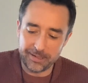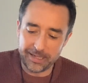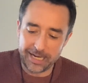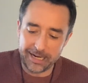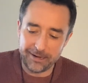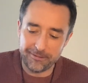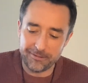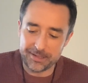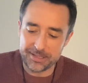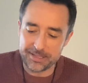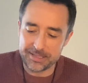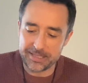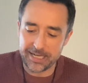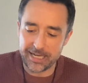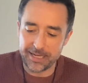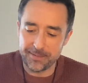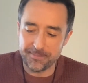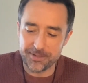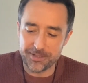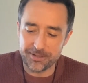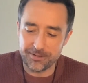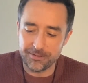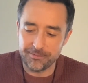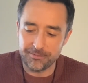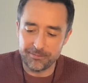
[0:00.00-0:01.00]
Now it's time
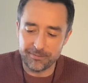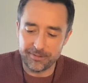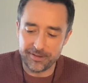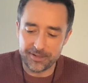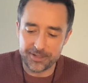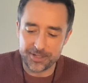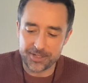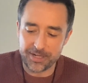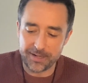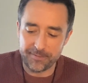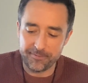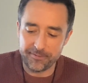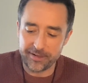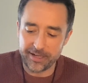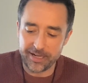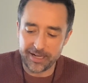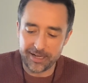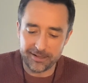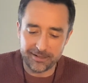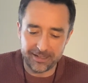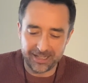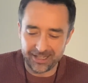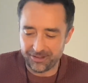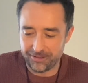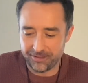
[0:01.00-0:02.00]
to, with the strength
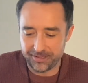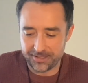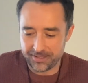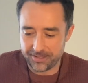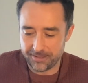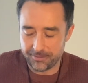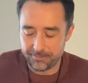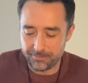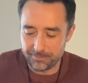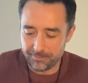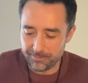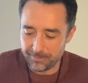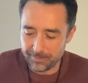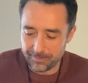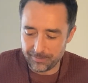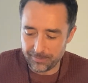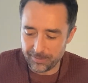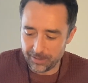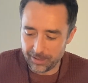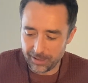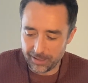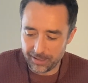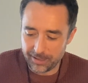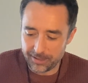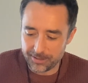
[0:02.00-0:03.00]
card. I know it's the
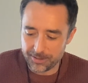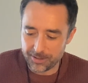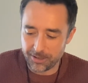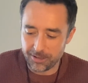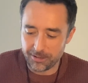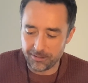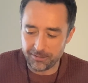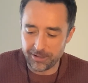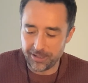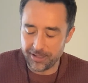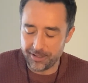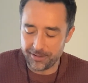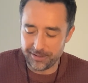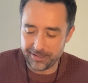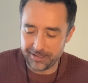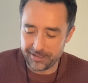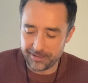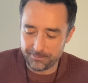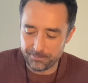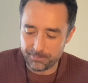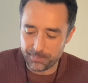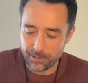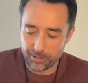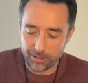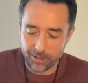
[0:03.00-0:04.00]

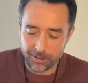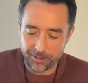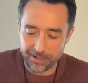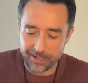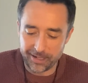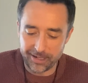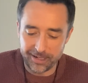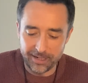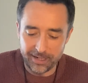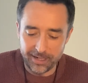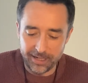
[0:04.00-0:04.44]
bull on it.